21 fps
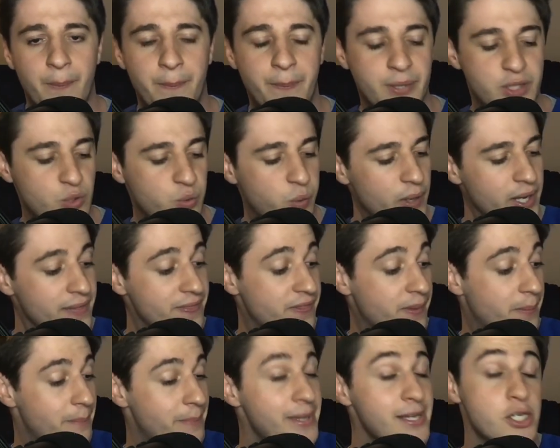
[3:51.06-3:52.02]
between
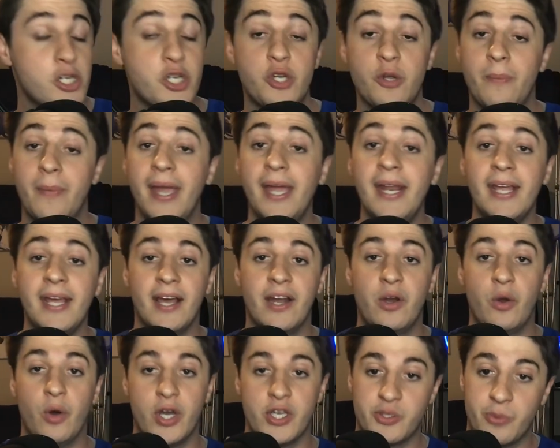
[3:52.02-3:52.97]
the Minshew mania
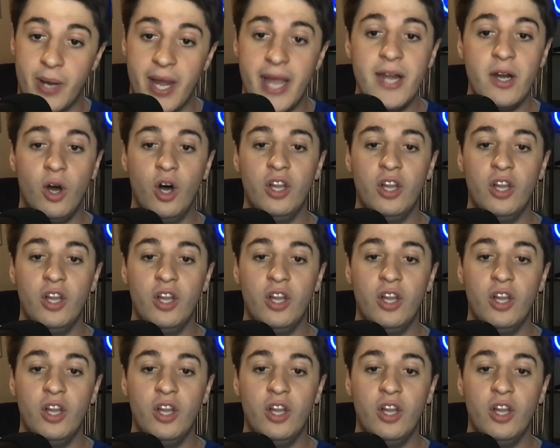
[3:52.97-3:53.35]
noise, right?